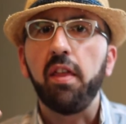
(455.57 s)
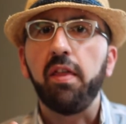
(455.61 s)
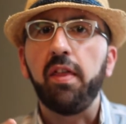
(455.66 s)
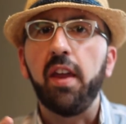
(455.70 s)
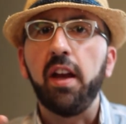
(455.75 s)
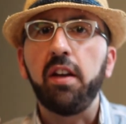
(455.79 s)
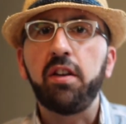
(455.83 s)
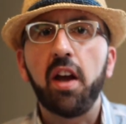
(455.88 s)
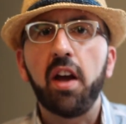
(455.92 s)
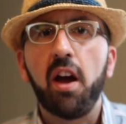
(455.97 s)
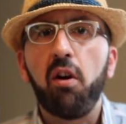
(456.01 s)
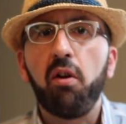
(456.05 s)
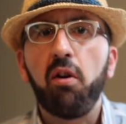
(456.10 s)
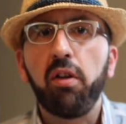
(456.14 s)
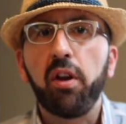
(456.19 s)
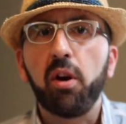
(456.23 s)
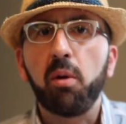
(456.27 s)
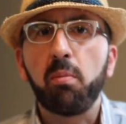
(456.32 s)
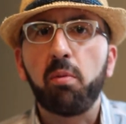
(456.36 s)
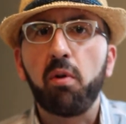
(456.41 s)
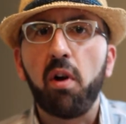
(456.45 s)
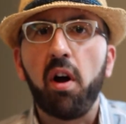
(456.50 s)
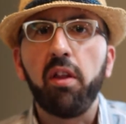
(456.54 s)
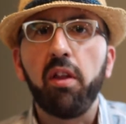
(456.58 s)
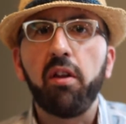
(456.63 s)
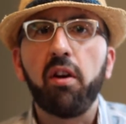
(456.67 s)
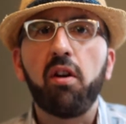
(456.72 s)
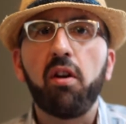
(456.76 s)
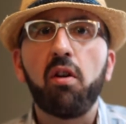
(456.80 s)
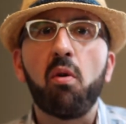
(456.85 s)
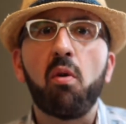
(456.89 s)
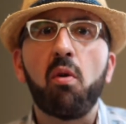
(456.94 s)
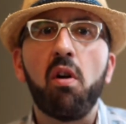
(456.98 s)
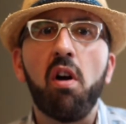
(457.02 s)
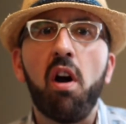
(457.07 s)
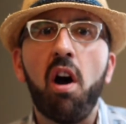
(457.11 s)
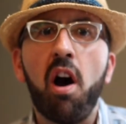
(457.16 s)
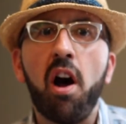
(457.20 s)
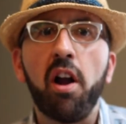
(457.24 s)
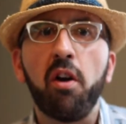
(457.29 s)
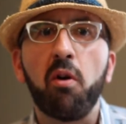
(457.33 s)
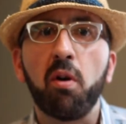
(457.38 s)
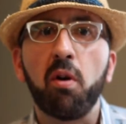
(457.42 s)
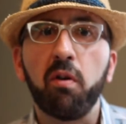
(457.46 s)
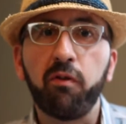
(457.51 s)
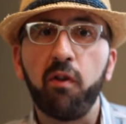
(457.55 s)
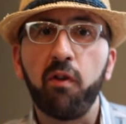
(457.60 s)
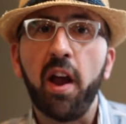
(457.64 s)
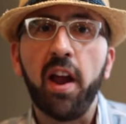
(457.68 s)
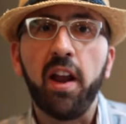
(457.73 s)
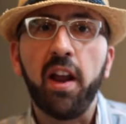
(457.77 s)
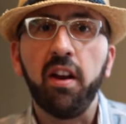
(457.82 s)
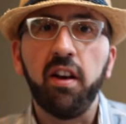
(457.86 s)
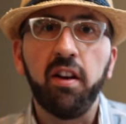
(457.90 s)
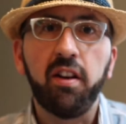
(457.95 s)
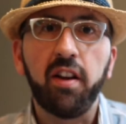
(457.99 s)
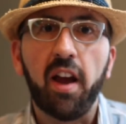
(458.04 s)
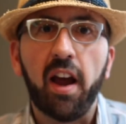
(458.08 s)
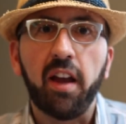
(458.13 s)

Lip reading: They tell their brother or aunt or friend